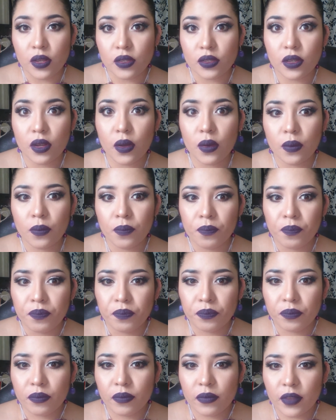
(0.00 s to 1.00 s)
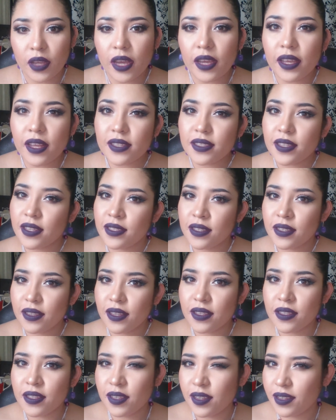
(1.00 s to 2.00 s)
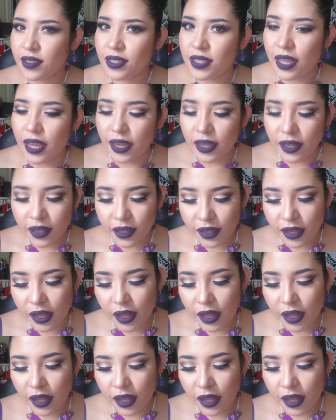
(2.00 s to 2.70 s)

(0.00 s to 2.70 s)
So I guess that's a good sign.